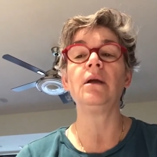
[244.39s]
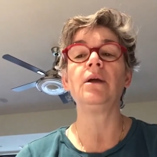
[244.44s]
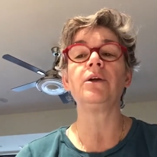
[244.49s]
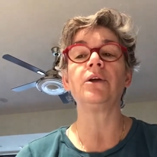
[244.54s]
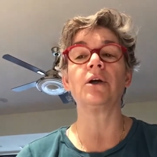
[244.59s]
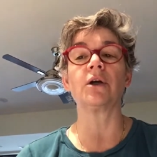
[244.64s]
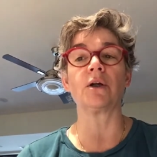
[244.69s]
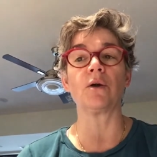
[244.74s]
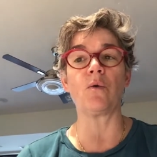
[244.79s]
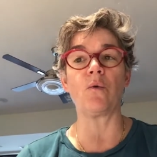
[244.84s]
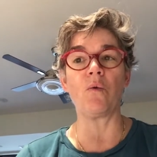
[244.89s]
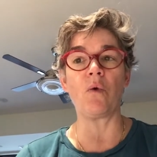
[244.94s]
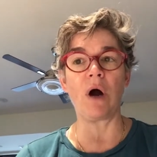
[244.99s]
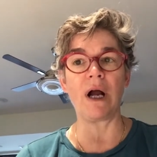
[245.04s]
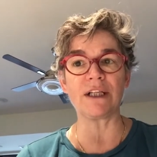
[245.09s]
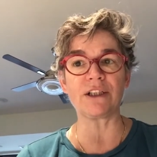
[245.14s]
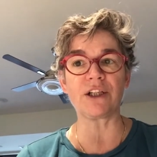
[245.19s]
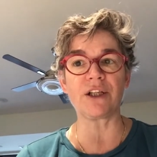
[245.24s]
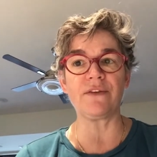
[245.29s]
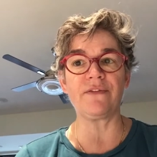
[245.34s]
You're going to
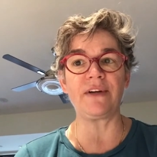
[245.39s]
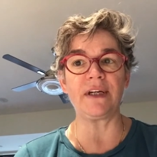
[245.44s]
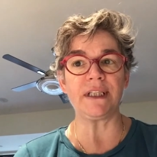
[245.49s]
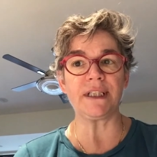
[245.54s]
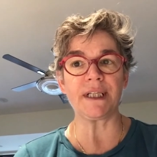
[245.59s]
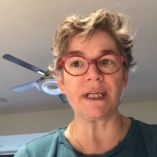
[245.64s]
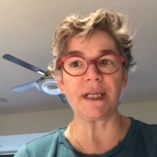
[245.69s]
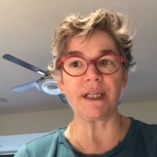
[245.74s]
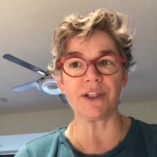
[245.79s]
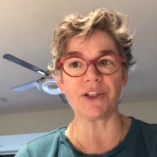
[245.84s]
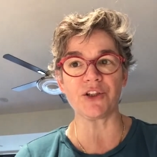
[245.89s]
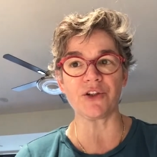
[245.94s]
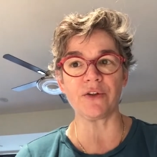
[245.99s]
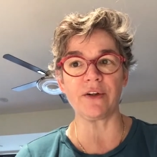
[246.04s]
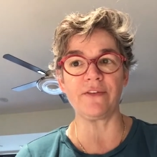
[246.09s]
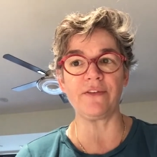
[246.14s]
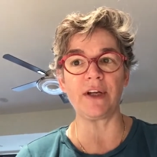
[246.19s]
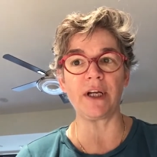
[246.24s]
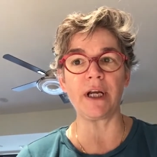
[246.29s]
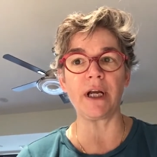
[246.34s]
watch the Facing
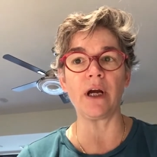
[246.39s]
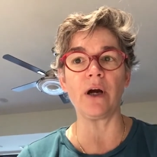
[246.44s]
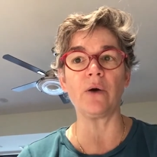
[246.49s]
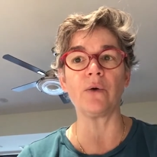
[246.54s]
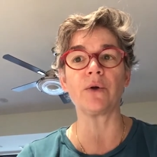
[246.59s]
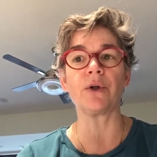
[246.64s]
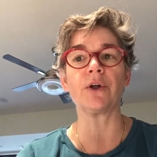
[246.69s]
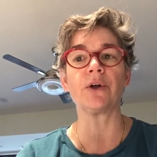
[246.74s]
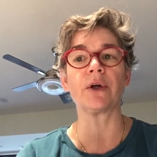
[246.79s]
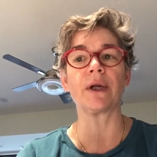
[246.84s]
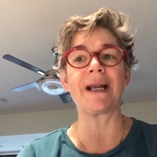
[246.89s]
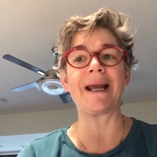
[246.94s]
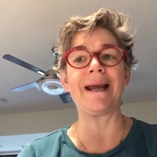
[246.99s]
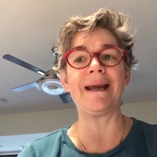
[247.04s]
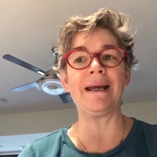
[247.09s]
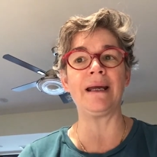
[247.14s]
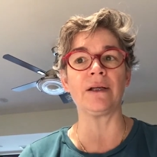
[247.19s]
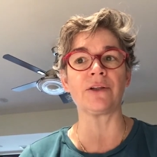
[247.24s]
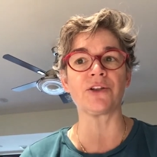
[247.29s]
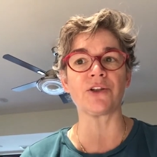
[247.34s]
History video. You're going to
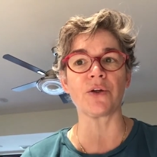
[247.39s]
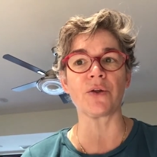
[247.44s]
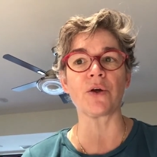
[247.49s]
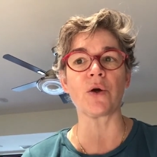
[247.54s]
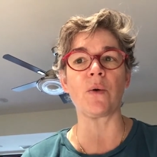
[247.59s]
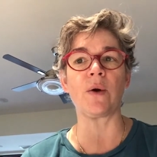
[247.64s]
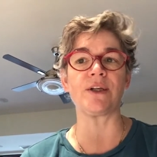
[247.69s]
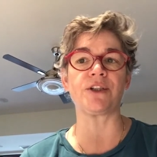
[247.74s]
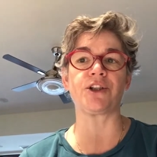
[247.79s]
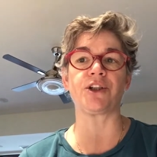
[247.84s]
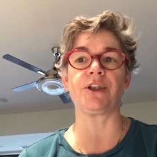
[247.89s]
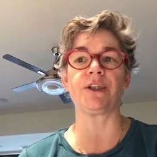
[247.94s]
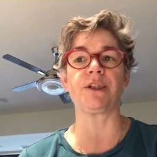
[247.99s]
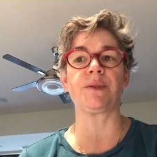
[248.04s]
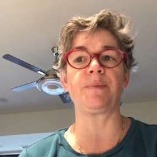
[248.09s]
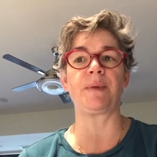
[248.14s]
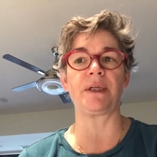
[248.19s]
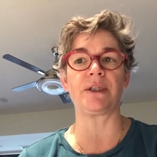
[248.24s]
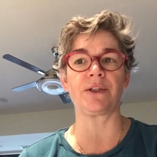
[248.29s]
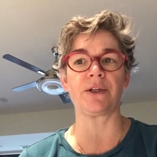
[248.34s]
answer the questions
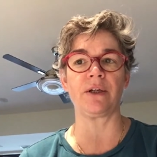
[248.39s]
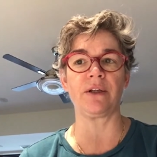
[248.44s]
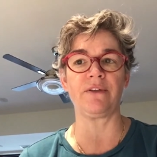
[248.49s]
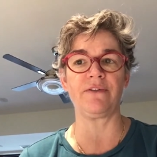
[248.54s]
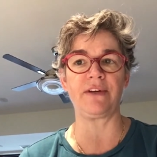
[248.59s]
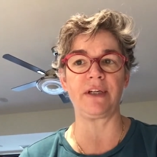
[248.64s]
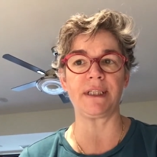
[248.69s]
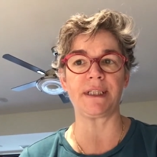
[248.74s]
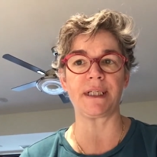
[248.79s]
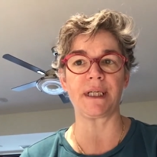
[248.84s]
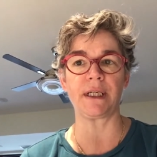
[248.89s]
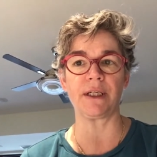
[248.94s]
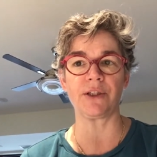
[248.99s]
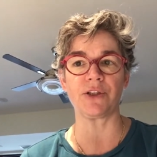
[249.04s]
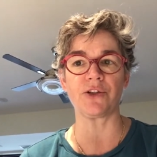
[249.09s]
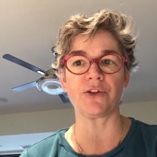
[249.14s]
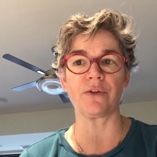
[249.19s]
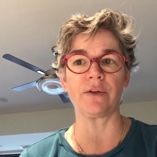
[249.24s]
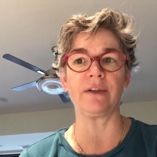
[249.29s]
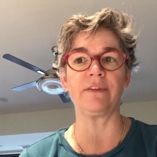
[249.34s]
based on the Facing
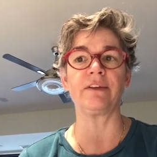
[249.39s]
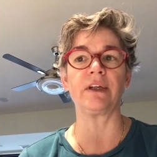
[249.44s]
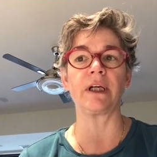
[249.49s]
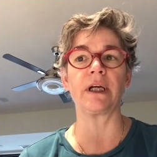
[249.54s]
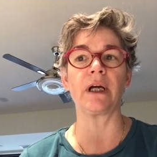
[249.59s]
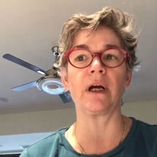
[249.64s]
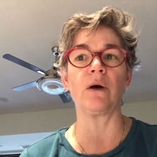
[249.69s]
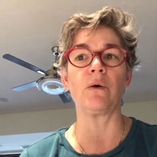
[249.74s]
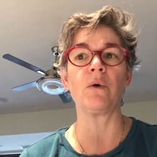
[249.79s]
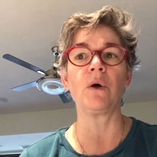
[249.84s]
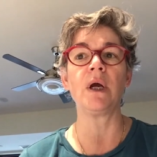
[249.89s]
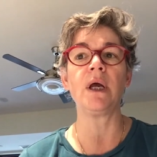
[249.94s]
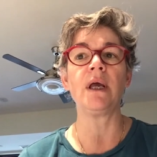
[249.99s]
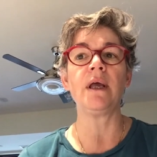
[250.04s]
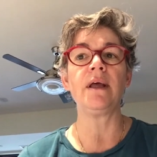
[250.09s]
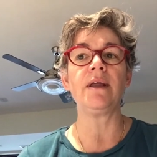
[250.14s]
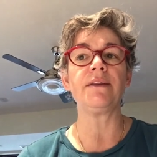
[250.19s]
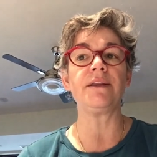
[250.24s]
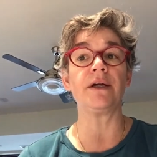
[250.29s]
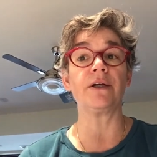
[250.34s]
History video.
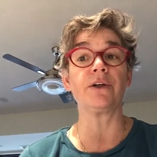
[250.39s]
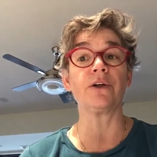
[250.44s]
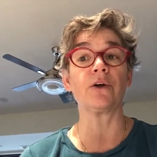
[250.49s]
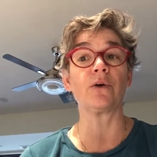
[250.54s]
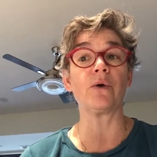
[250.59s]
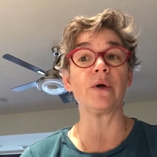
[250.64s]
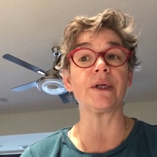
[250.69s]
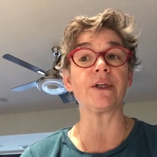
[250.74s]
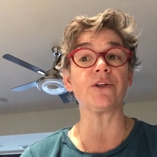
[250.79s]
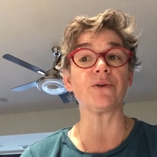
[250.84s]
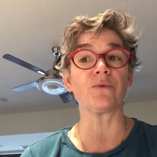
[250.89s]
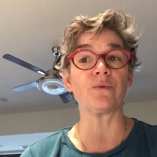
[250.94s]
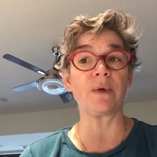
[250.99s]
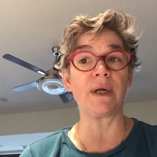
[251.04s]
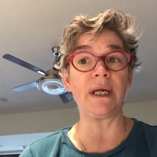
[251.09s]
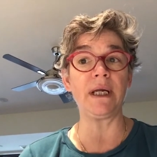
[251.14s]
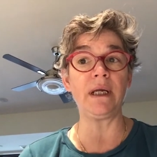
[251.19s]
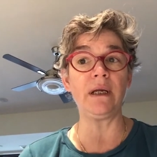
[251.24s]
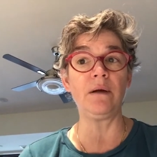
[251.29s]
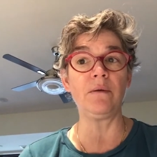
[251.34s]
Then you're going to
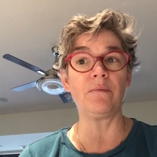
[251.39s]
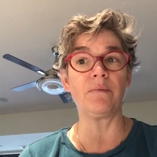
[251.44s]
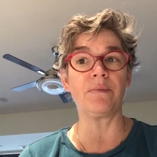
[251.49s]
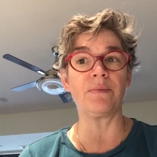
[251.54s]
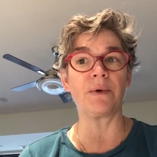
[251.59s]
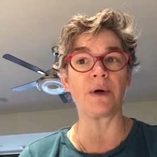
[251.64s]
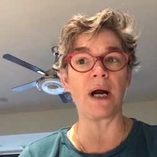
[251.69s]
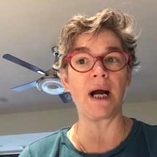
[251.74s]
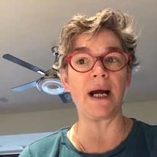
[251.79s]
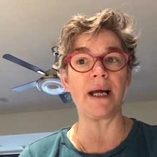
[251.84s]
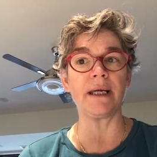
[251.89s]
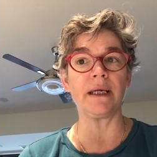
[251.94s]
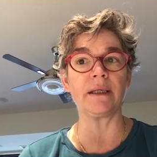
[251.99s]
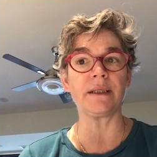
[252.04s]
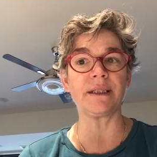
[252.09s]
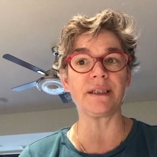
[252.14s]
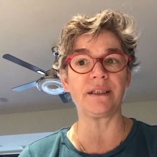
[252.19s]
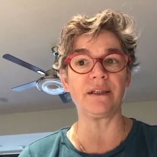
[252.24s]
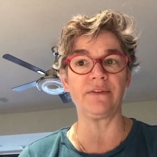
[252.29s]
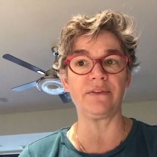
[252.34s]
read
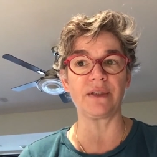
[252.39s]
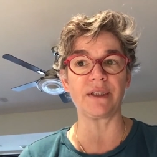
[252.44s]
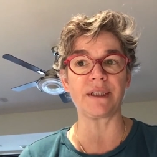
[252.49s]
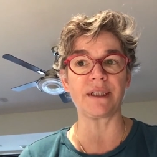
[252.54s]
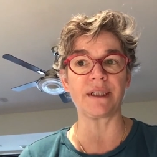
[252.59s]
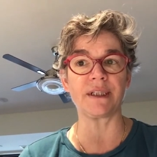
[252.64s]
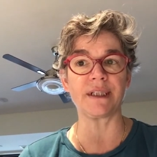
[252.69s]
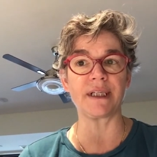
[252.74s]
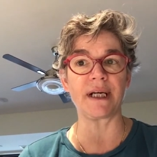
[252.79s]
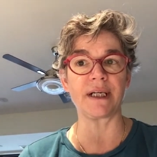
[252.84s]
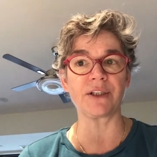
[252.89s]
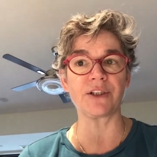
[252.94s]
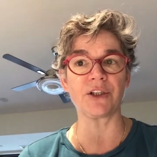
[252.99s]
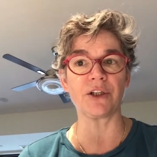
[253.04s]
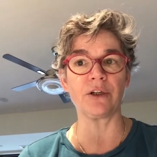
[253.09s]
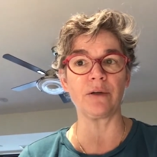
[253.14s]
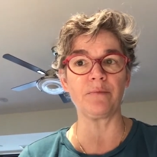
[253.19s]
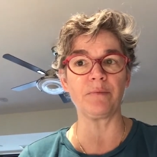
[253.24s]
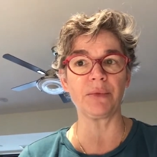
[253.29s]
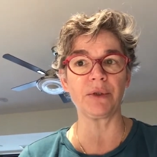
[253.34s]
Bryan Stevenson's
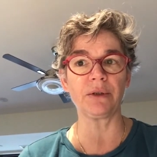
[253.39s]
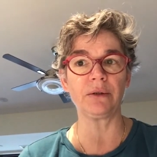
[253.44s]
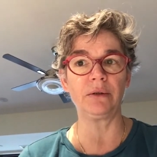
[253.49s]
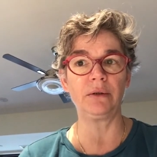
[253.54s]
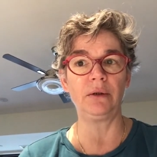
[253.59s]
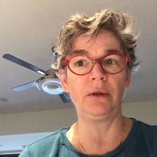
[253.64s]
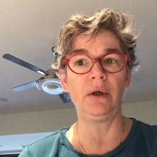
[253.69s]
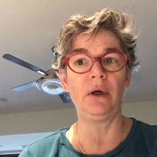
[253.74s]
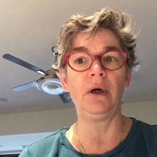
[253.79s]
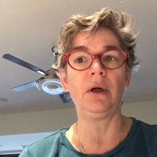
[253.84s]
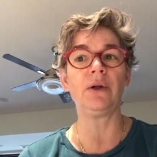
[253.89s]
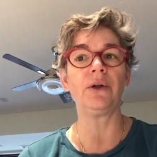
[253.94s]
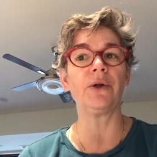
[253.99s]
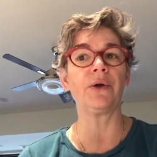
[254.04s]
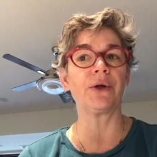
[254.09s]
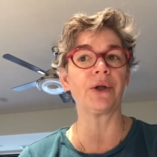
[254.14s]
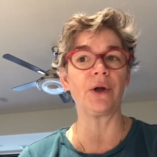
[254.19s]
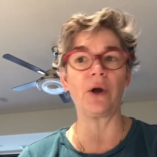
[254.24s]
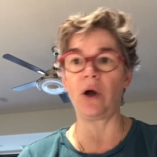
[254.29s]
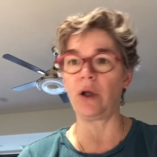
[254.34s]
excerpt. You
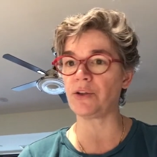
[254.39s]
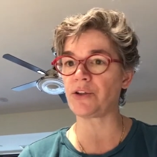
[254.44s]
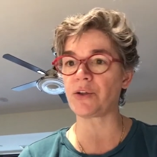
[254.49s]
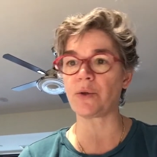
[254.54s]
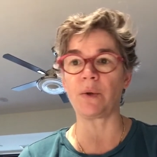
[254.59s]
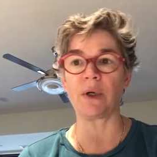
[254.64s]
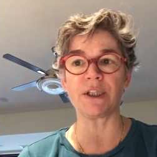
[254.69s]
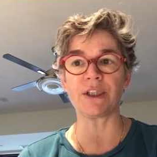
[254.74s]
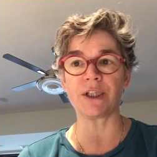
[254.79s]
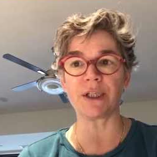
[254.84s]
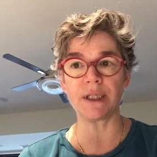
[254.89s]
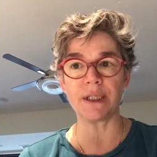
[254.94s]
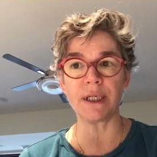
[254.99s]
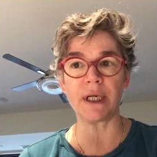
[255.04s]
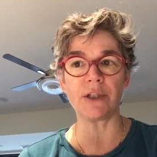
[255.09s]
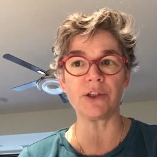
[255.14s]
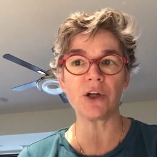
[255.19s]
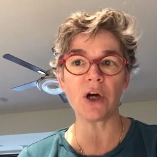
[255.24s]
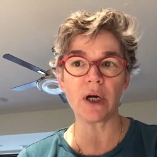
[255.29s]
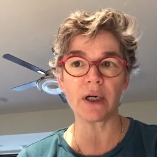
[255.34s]
can also watch the
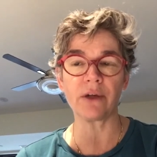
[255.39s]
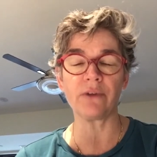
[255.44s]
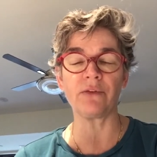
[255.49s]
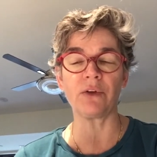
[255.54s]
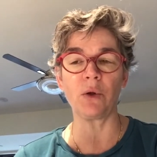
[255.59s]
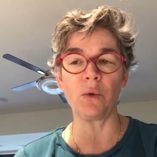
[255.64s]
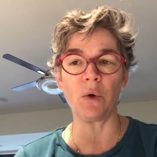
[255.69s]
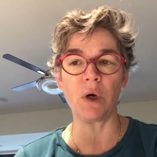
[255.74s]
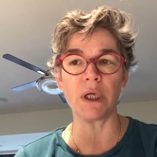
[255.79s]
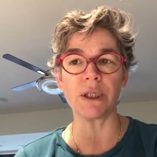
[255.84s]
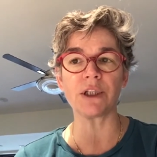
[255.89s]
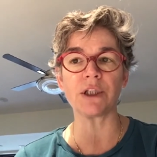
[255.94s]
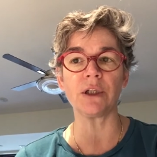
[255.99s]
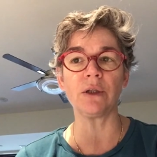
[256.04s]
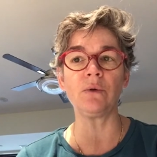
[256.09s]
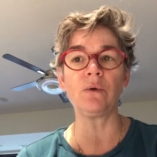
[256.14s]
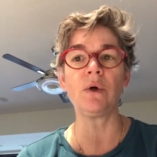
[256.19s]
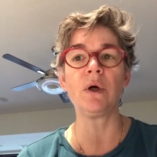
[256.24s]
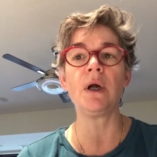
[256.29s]
TED Talk if you want to.